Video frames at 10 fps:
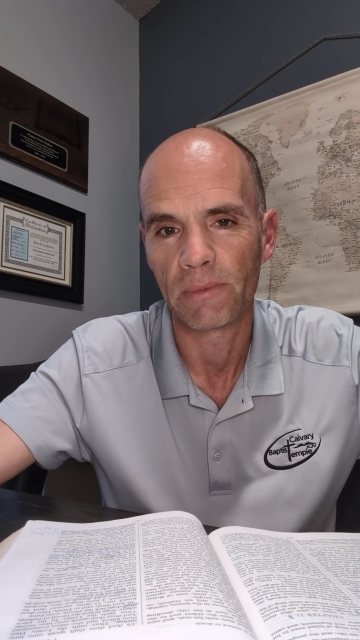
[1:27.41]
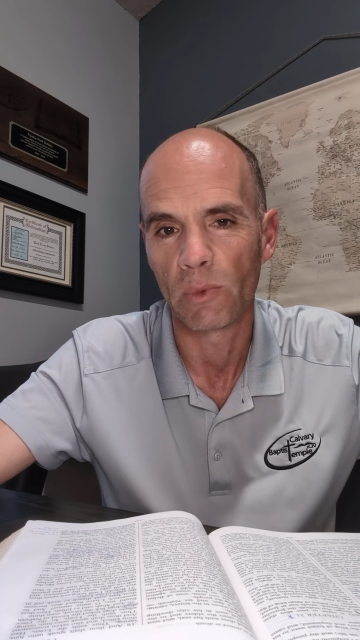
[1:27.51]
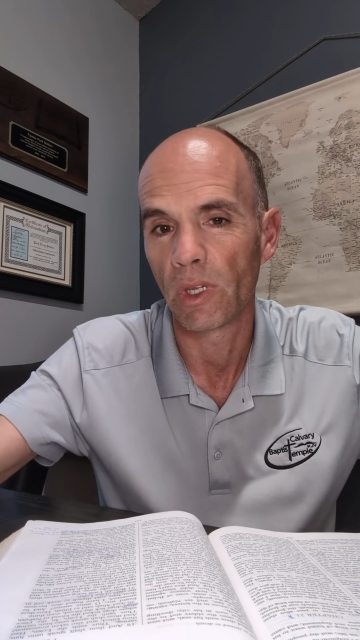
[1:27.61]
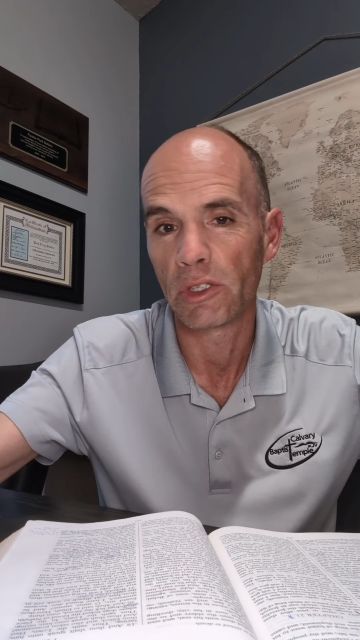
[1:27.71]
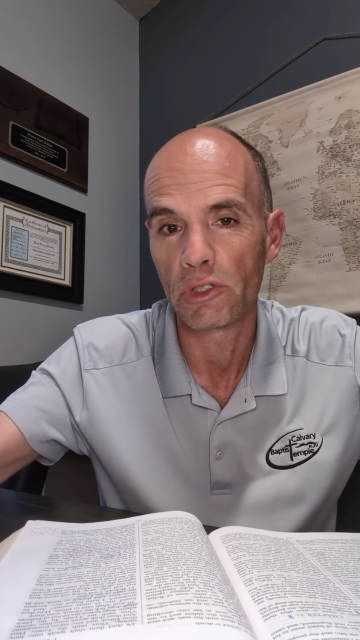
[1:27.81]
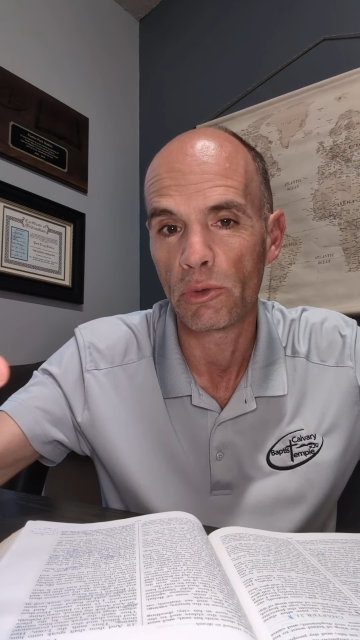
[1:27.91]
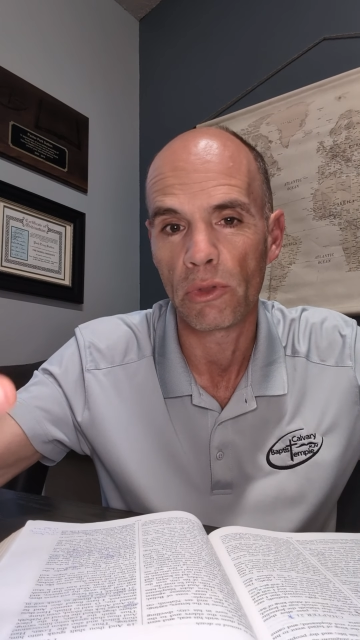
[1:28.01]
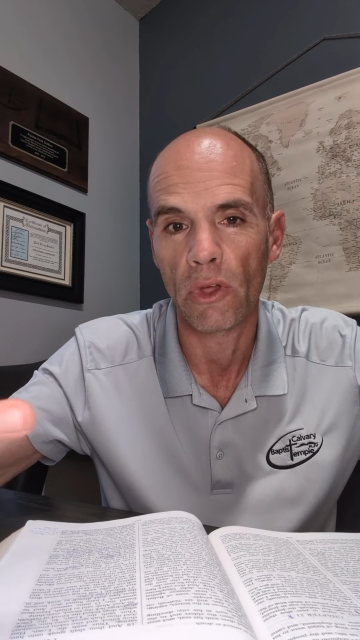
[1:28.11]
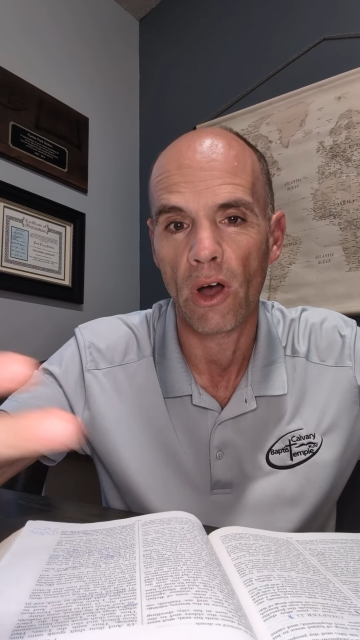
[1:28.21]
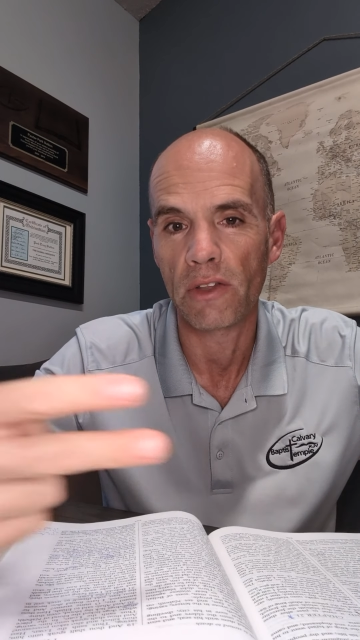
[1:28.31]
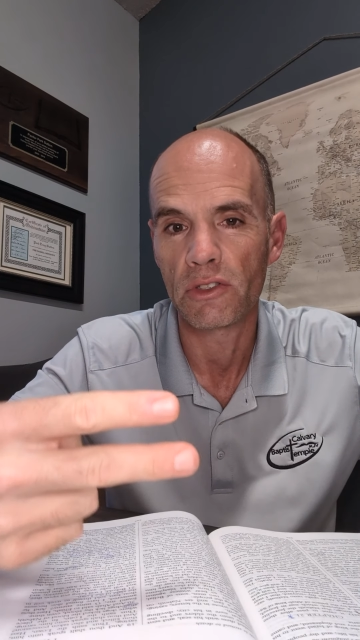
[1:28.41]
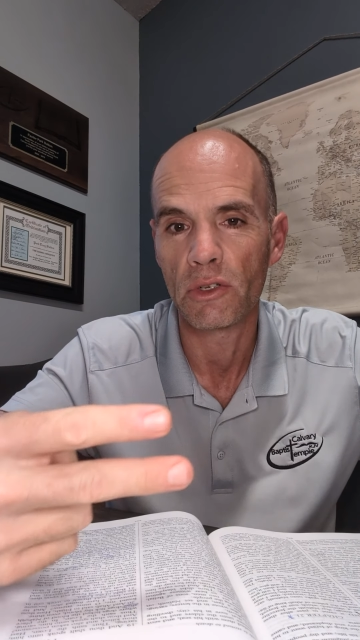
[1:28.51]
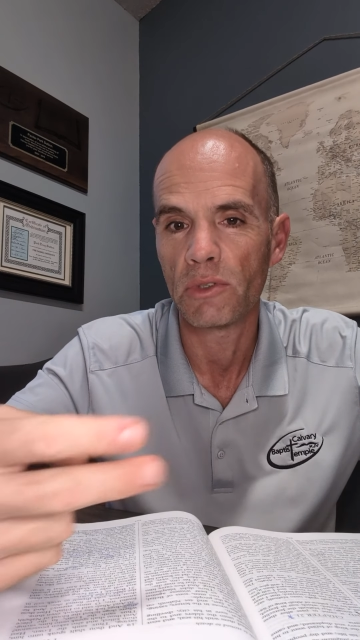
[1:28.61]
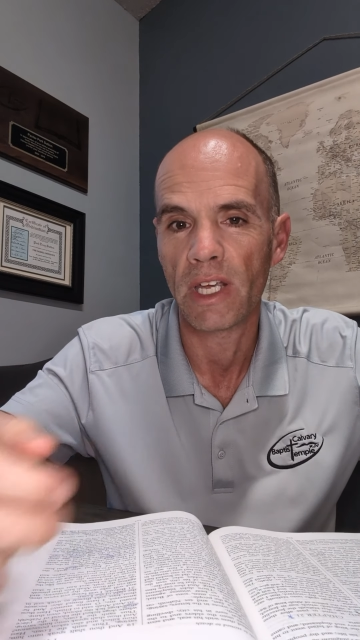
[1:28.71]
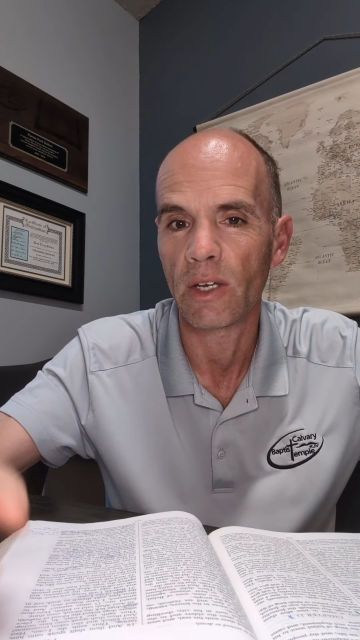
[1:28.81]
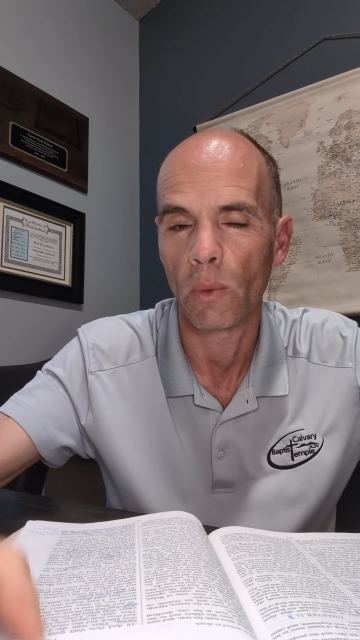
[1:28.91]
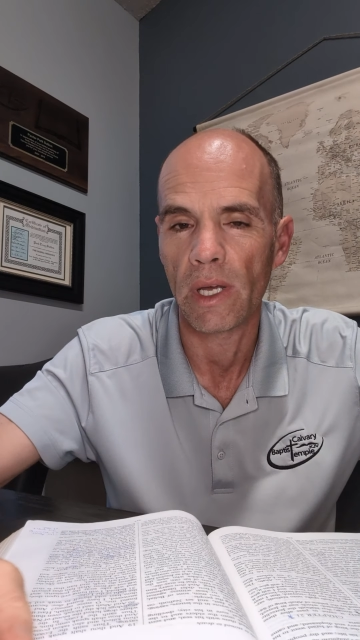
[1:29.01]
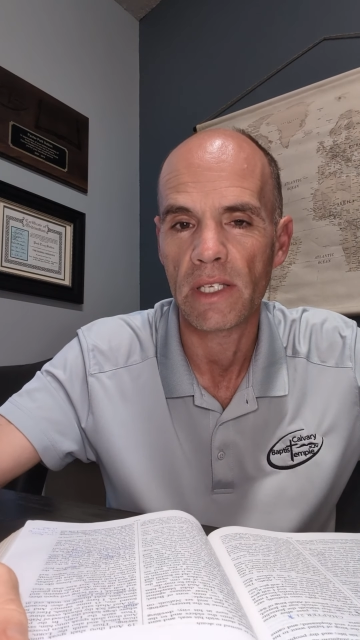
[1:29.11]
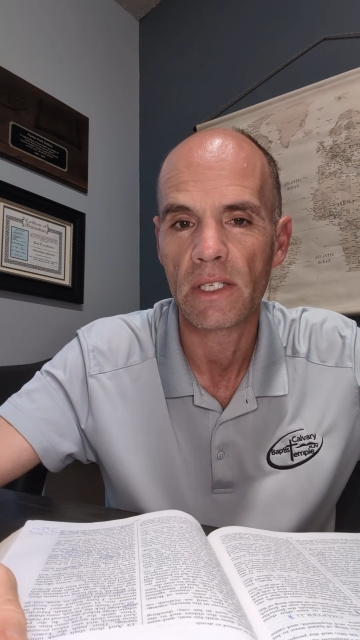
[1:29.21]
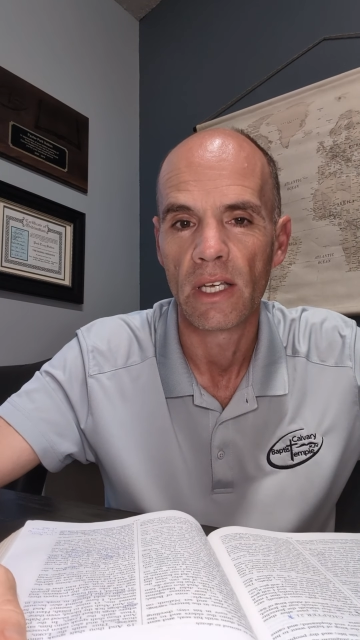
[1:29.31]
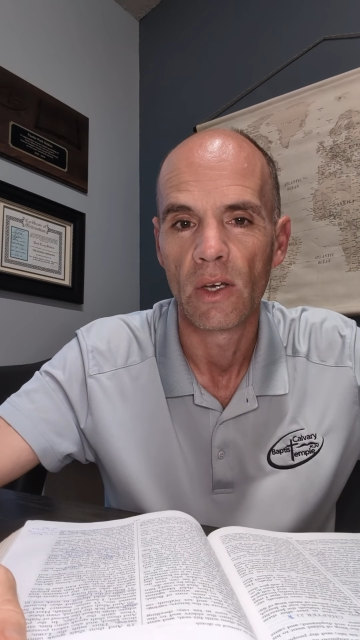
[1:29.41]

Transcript: Really two thoughts, two takeaways.